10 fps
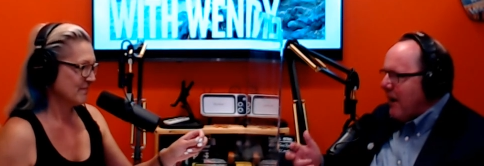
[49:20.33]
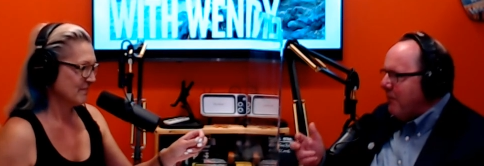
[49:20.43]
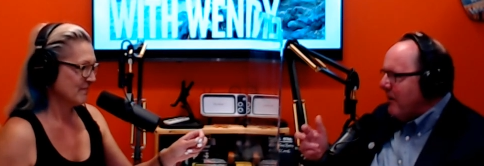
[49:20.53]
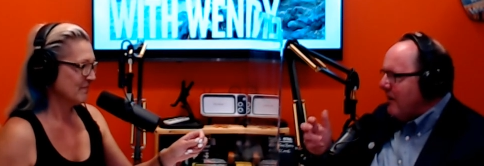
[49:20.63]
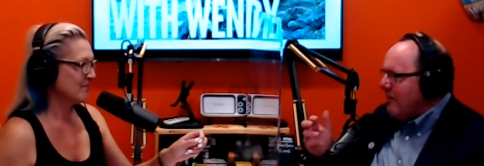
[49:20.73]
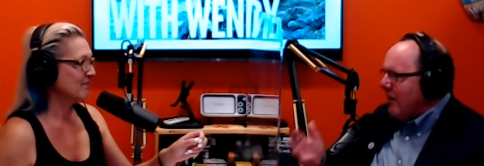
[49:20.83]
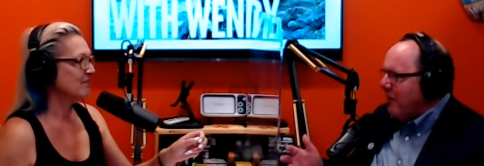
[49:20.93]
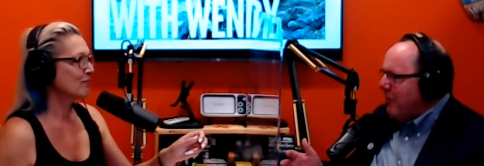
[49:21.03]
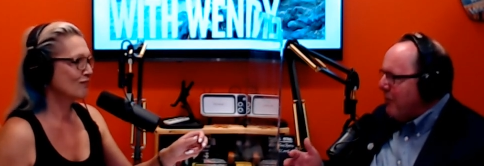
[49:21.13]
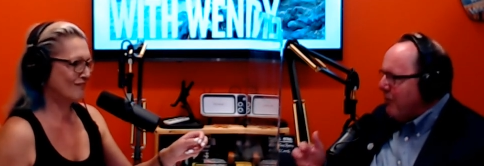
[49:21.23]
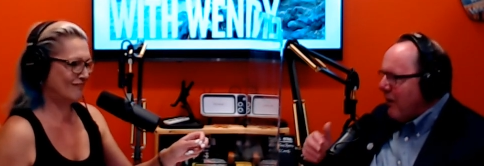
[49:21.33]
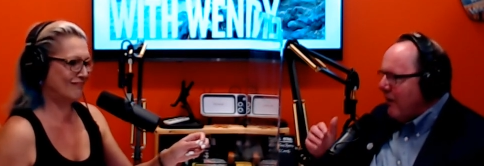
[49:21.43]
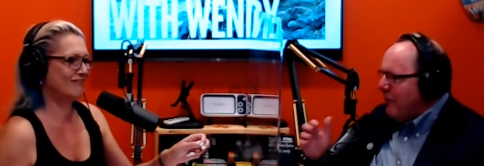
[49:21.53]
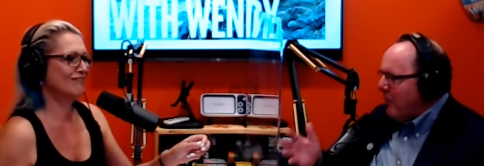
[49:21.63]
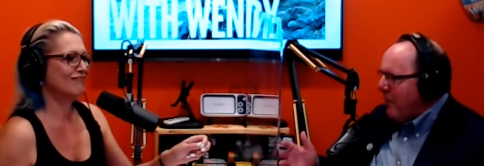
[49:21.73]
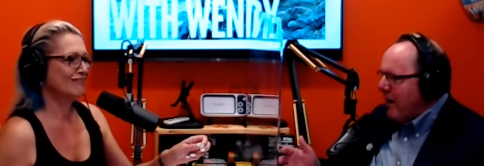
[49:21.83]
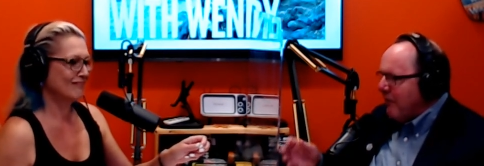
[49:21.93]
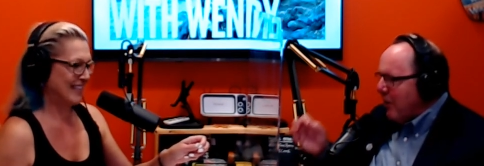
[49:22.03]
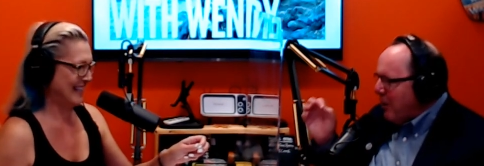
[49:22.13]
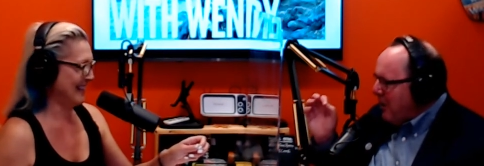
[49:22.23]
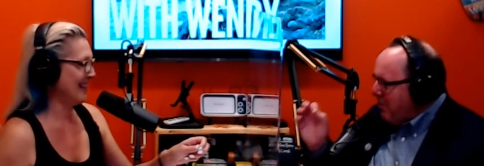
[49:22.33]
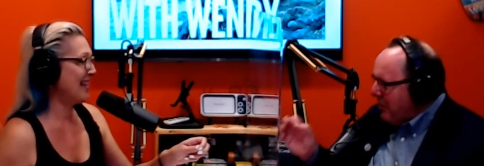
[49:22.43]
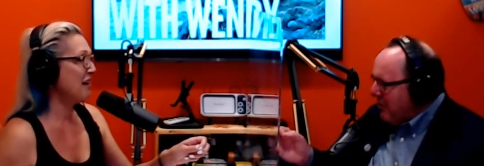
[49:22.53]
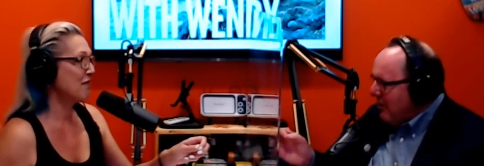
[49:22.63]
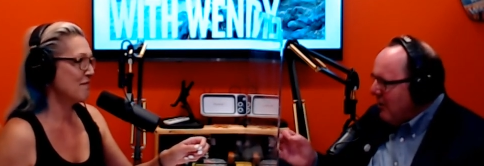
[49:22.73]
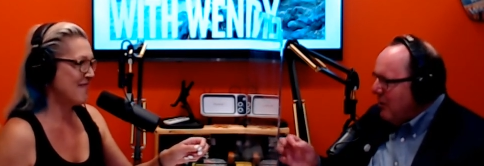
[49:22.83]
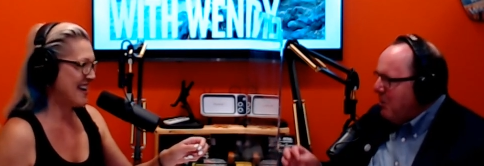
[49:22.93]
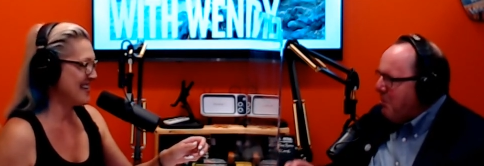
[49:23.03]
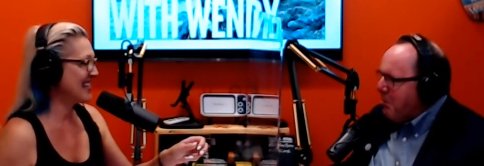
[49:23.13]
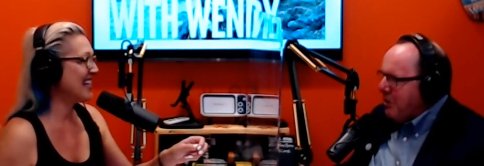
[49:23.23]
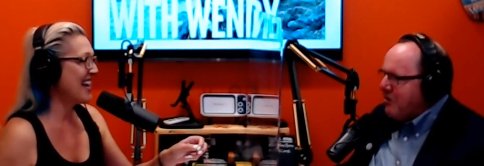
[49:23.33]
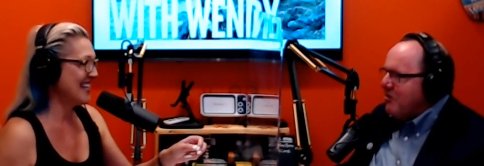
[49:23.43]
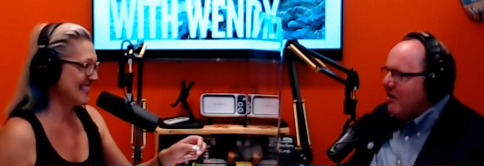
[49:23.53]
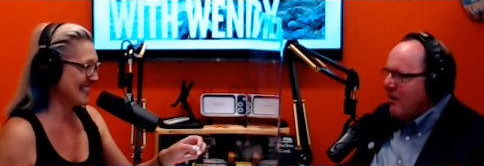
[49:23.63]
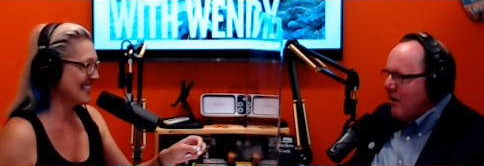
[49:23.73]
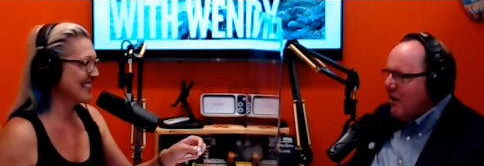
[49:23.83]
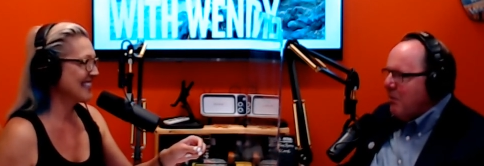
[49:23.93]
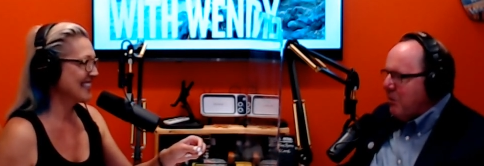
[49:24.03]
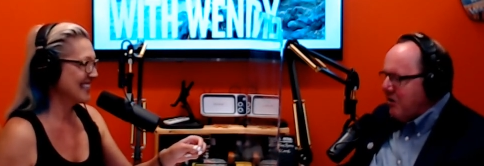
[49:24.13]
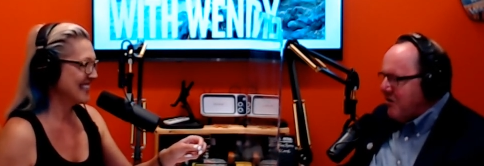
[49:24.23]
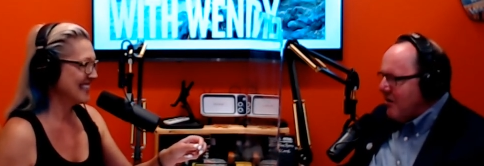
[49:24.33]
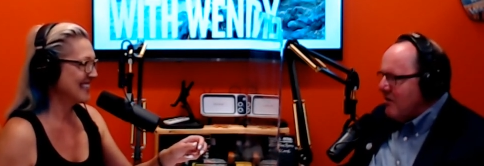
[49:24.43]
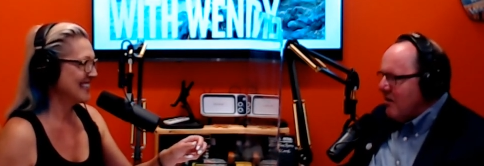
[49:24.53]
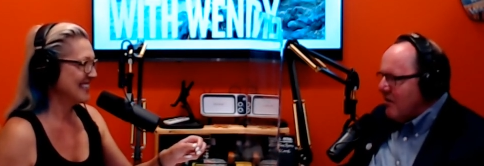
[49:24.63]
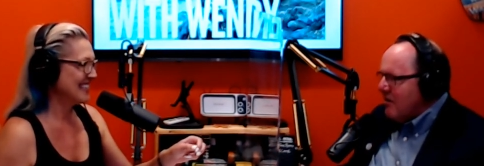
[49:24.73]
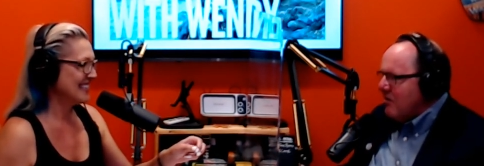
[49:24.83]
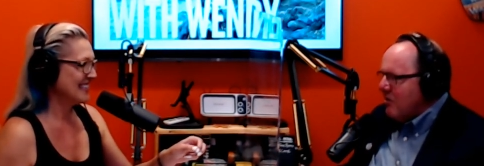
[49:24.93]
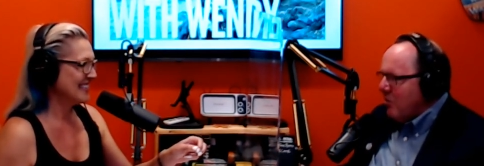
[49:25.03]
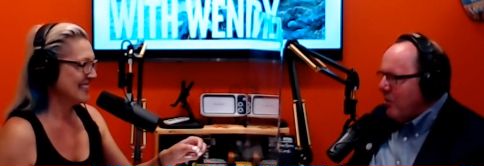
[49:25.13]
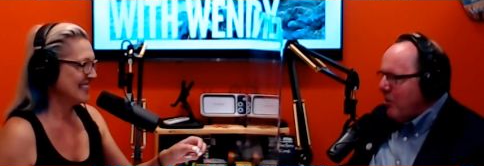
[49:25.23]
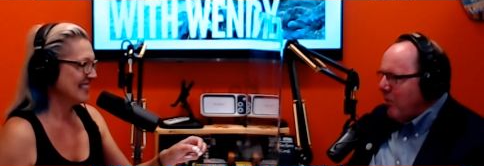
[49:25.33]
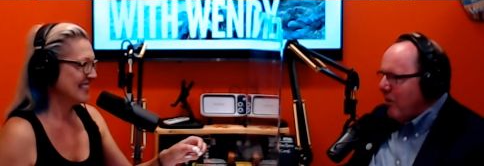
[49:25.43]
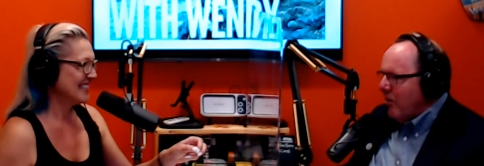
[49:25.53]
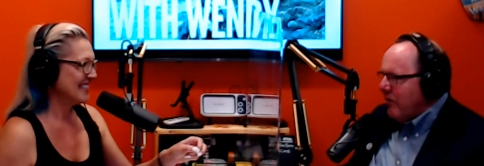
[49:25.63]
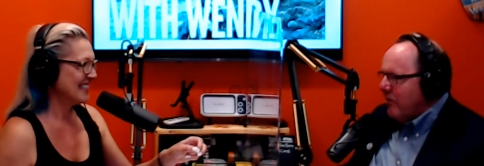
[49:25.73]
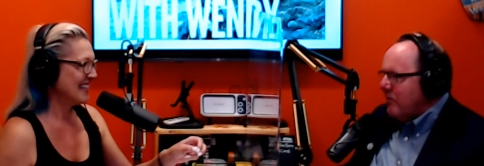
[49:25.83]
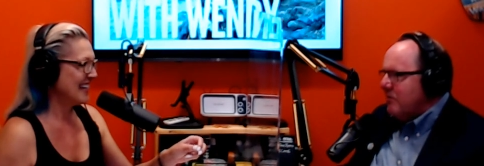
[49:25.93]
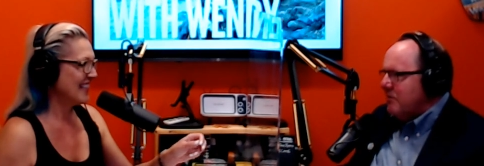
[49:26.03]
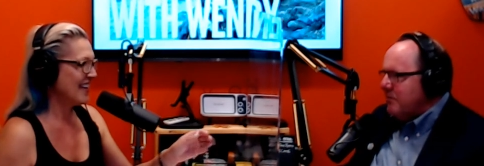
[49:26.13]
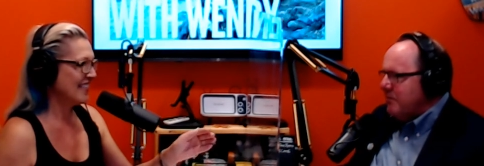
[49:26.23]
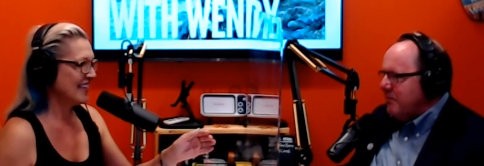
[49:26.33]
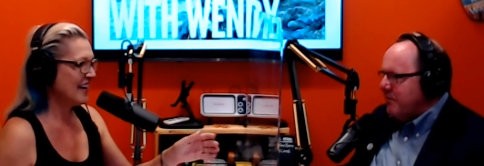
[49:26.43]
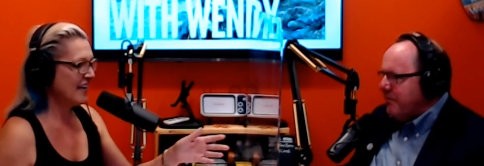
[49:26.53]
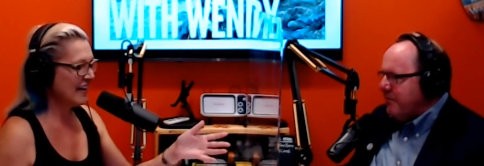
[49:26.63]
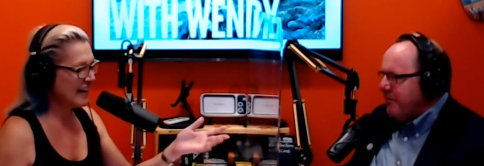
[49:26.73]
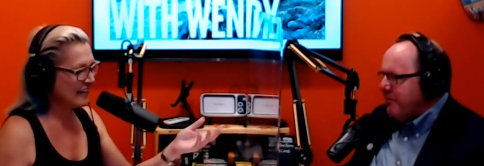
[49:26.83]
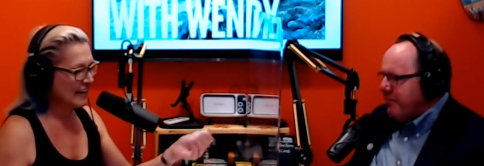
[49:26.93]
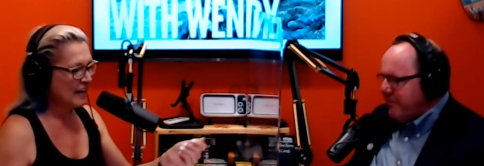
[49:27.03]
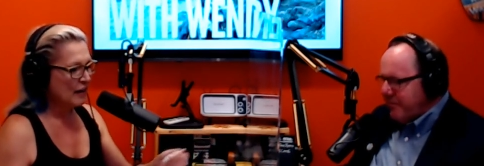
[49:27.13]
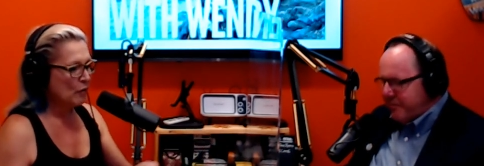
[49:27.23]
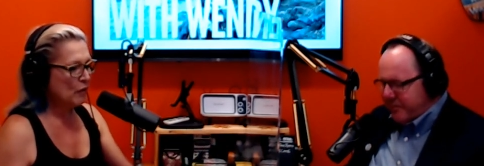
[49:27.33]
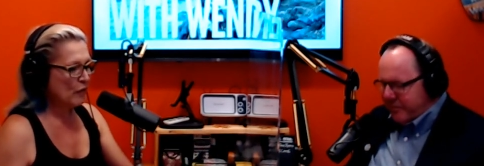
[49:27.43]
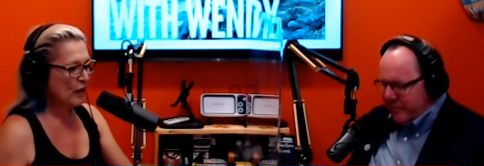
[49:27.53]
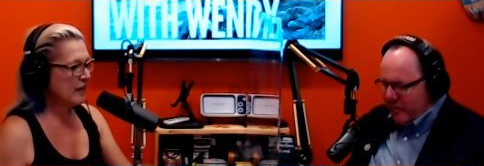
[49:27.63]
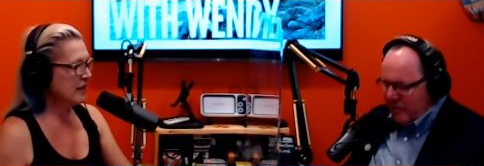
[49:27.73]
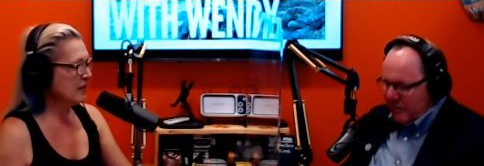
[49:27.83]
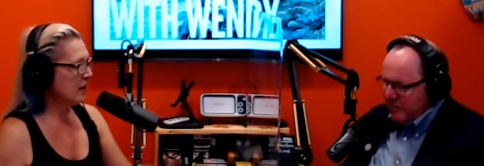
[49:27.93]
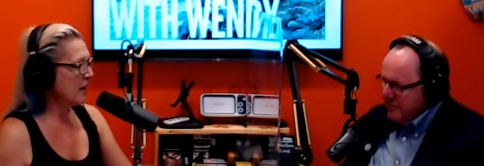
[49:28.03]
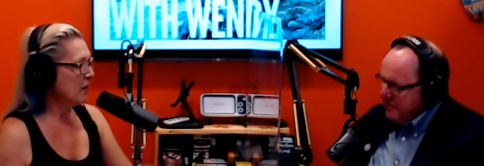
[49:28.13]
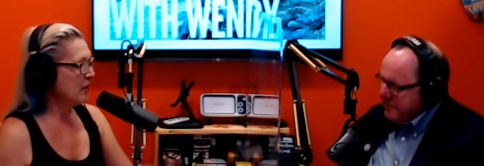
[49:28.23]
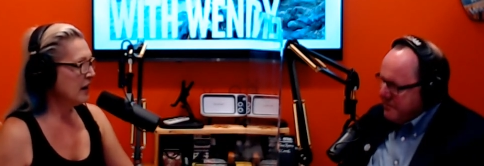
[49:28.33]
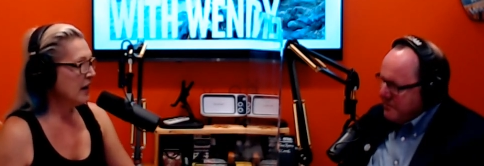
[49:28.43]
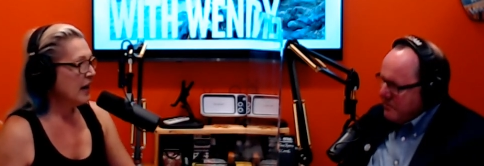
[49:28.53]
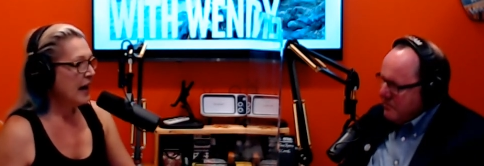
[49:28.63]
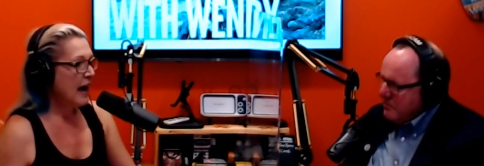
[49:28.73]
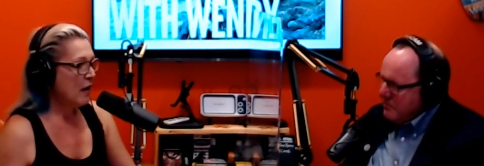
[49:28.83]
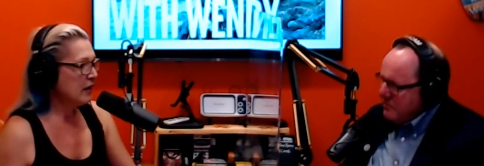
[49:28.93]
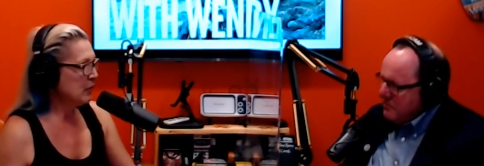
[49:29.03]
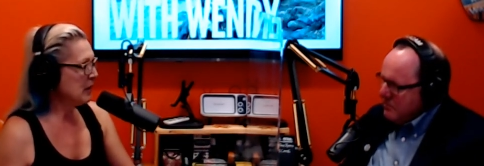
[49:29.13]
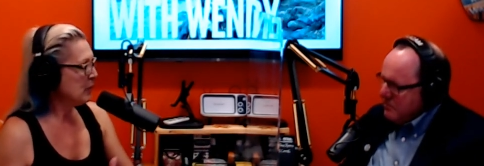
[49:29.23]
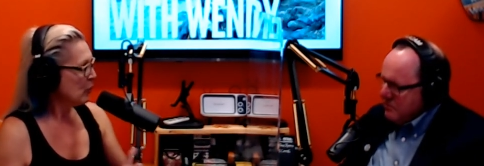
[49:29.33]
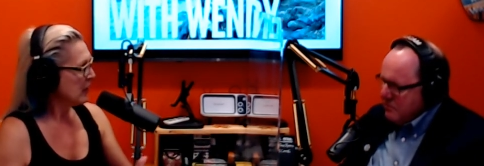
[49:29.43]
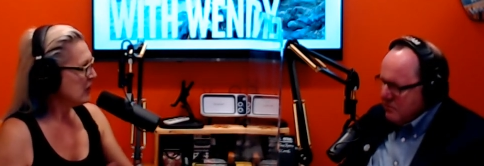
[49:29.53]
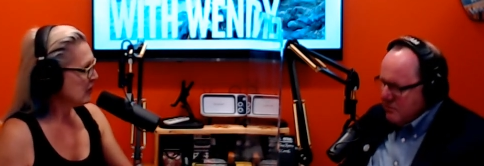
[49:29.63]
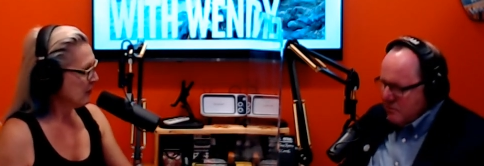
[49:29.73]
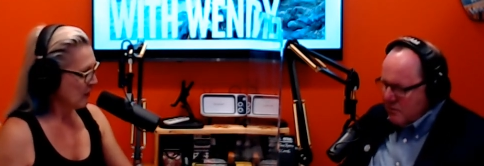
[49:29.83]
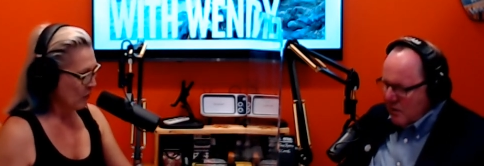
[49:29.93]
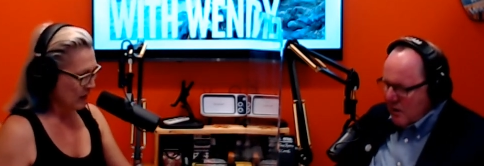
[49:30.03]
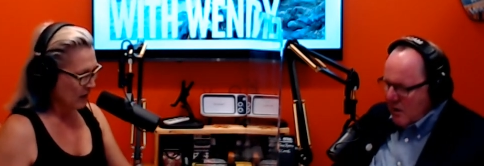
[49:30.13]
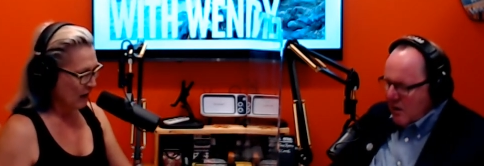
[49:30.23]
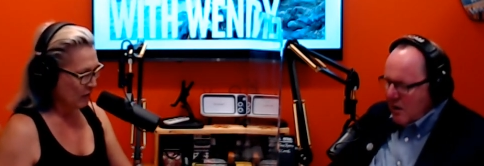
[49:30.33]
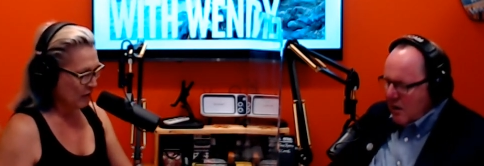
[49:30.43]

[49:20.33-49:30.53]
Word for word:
Speaker 1: in dealing with your mm-hmm. friends, or whatever. In life, per, man, persi- yes. Persistence. It's the real world. I love it.
Speaker 2: All right. Well, before I let you go, how can people reach you if they want to talk with you about